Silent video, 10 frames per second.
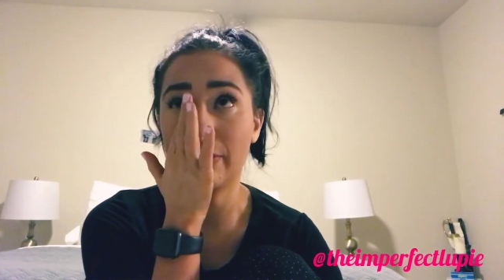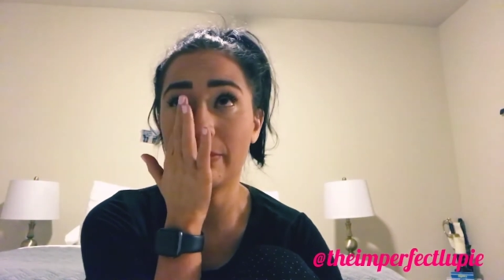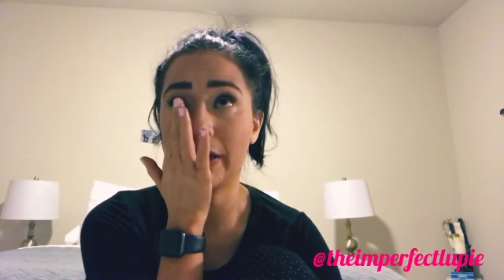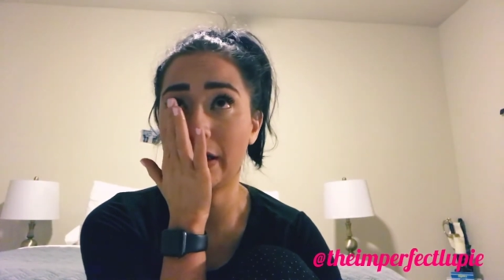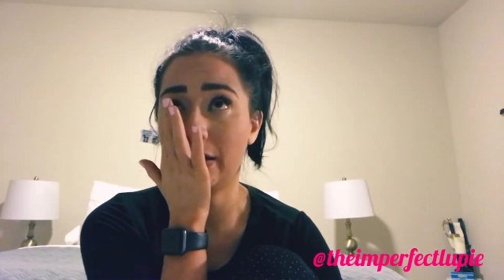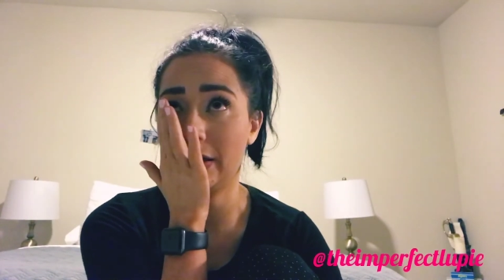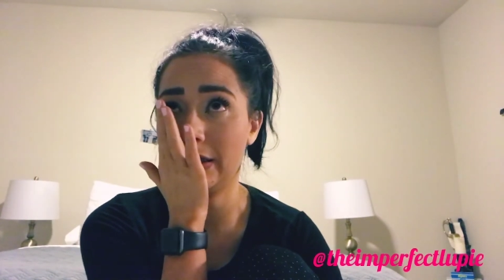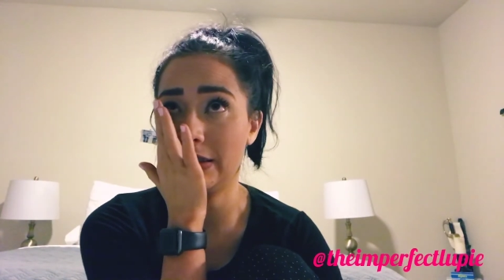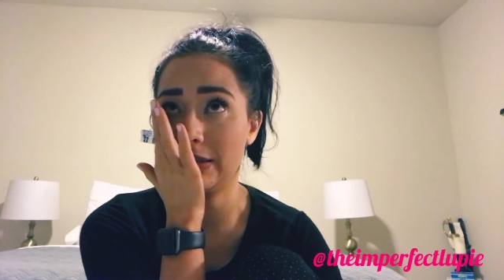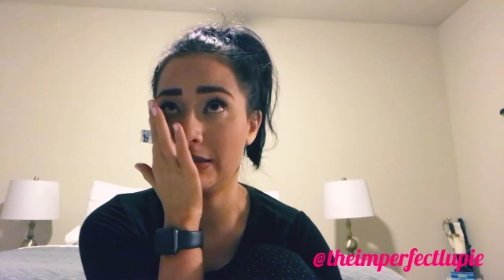
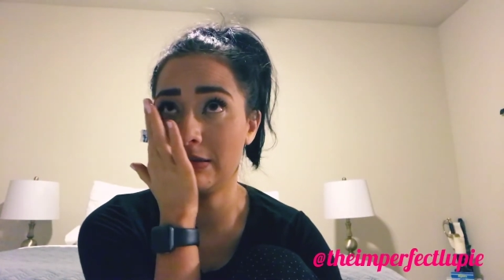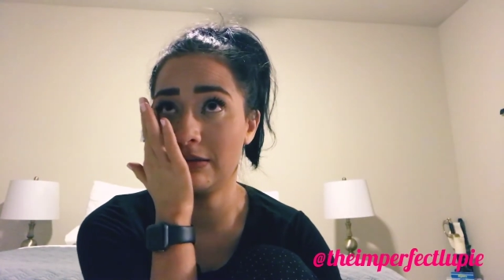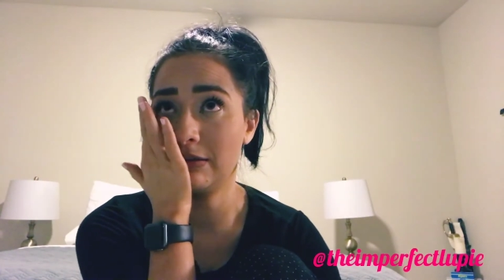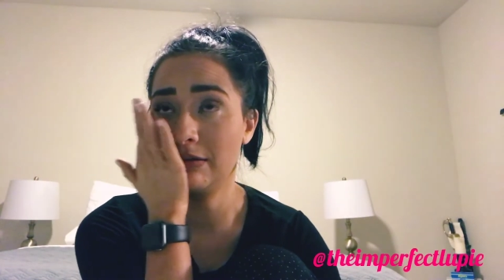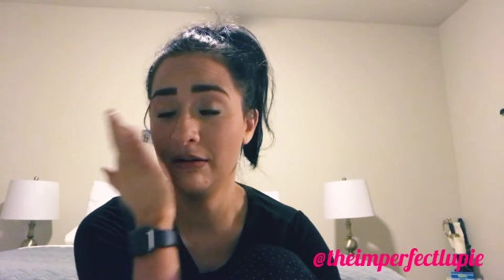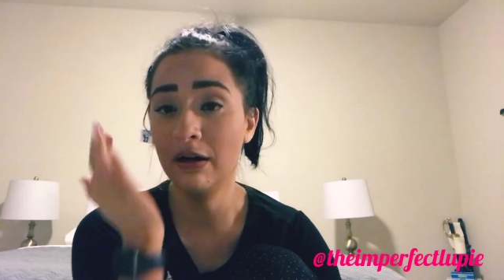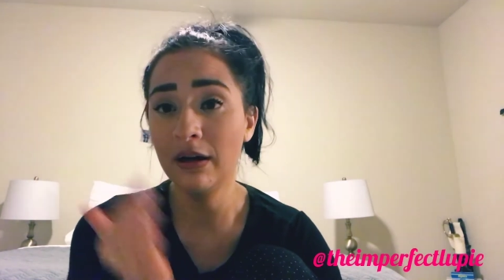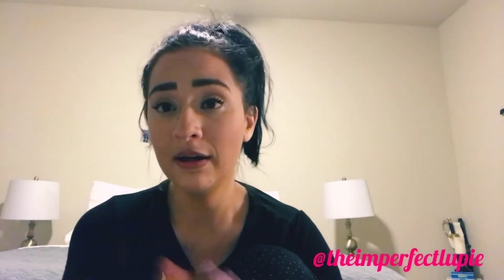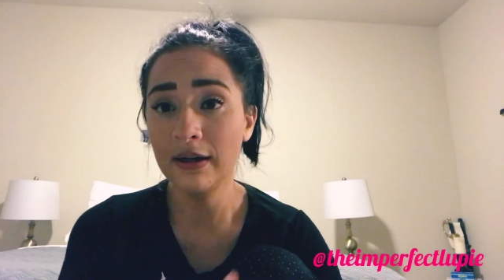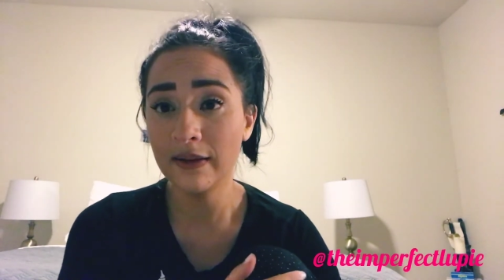because
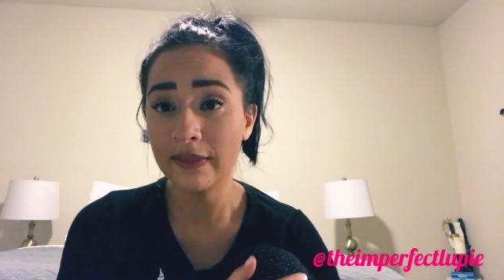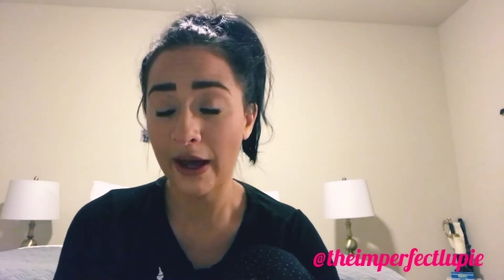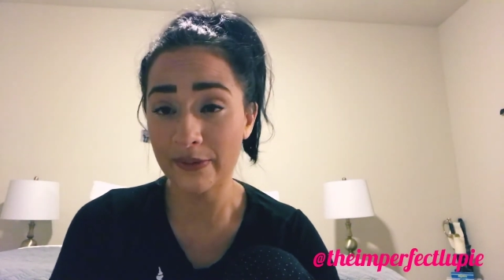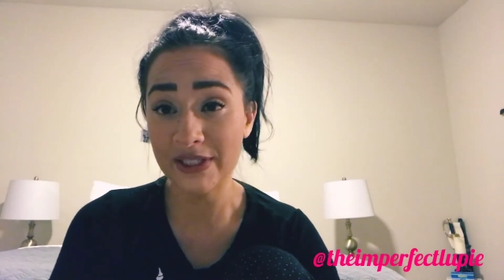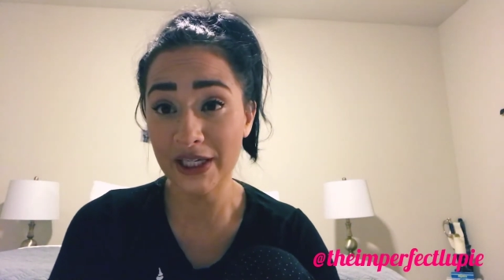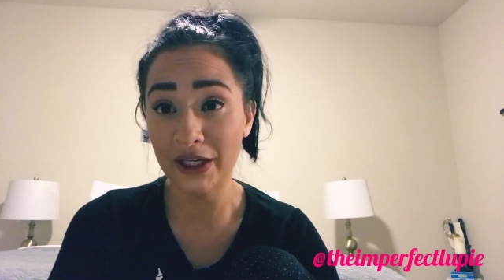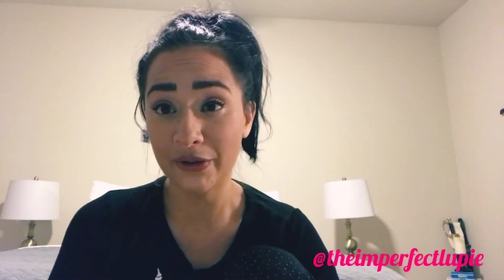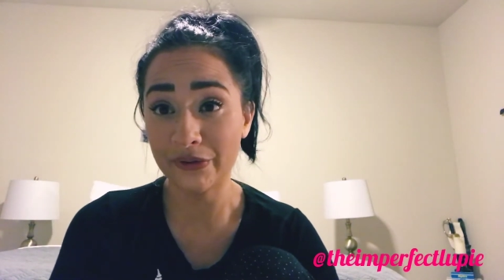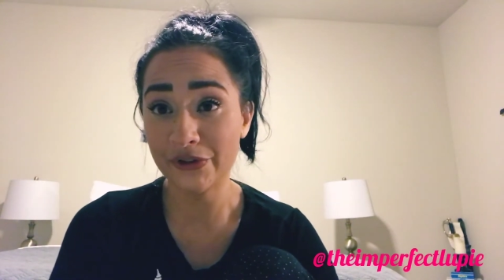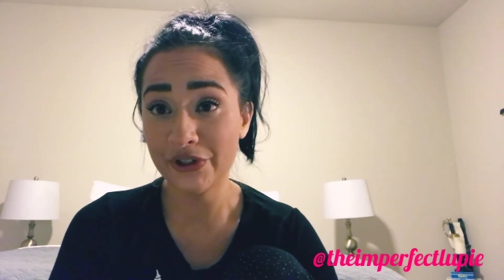that was
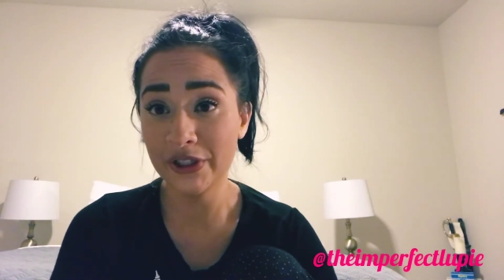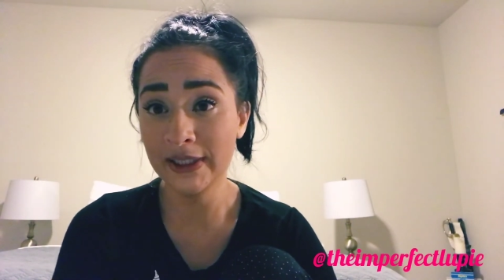huge.